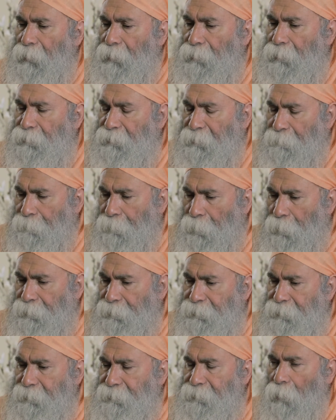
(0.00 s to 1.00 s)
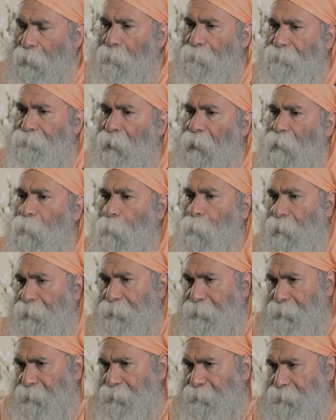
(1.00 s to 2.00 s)
It's a process of
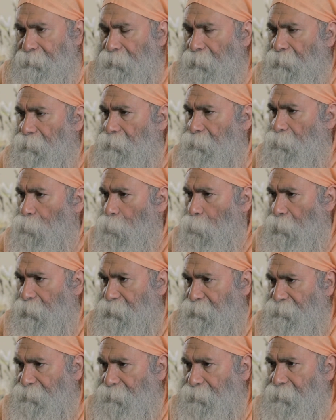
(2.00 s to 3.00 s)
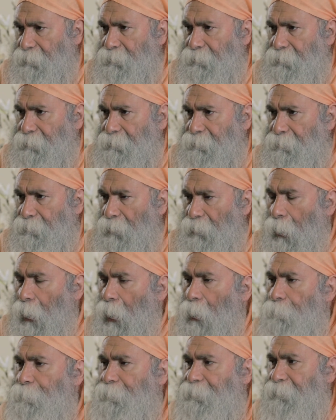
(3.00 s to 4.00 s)
awareness, watchfulness,
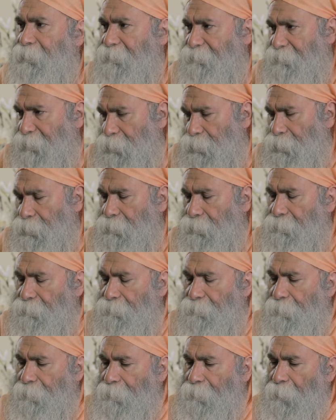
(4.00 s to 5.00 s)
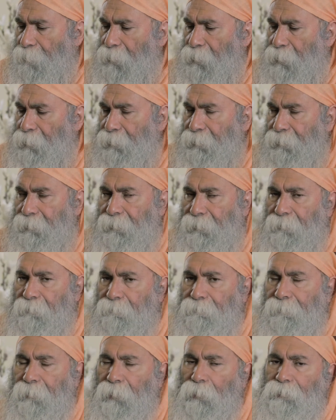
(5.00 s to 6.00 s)
observation,
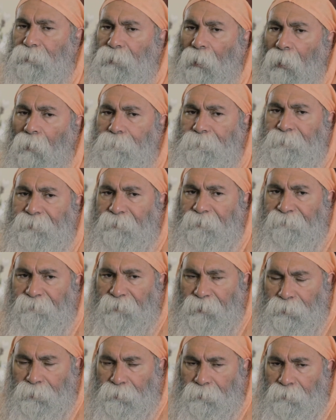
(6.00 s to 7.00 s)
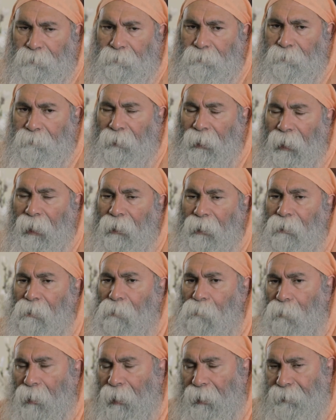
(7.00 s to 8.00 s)
because observation
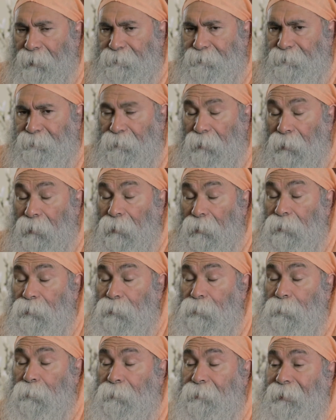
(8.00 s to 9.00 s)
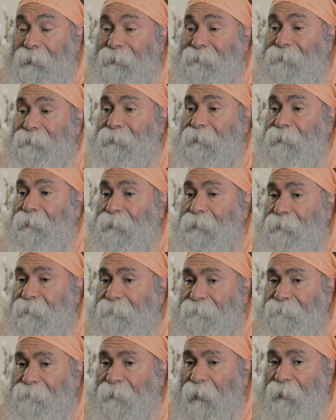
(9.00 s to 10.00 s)
allows us to
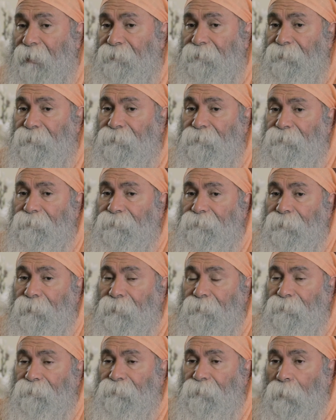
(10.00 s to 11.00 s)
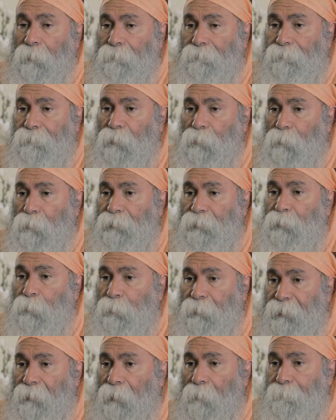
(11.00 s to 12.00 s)
disidentify from what
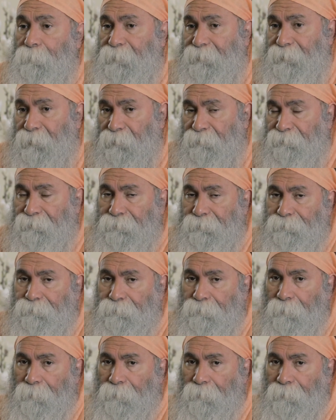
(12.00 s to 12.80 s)
we observe.